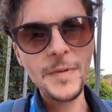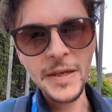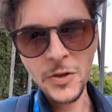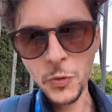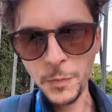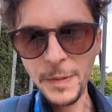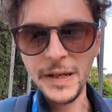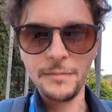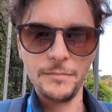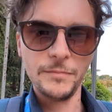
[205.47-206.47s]
It could
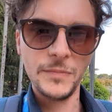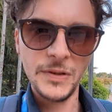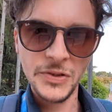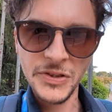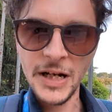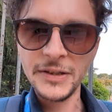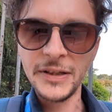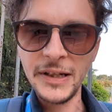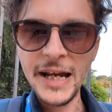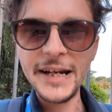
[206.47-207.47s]
be the
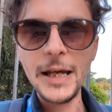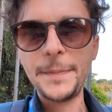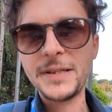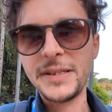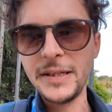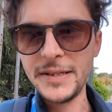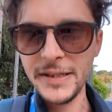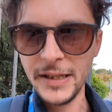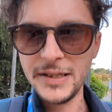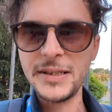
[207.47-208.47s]
starting lineup. I still
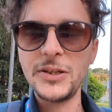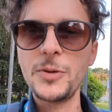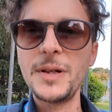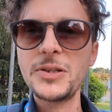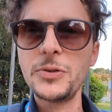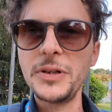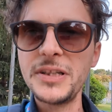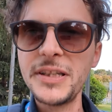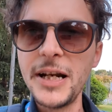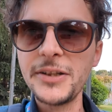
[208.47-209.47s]
see Alessandro Bastoni
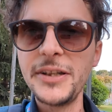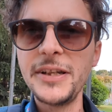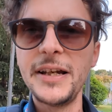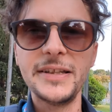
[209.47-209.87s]
starting.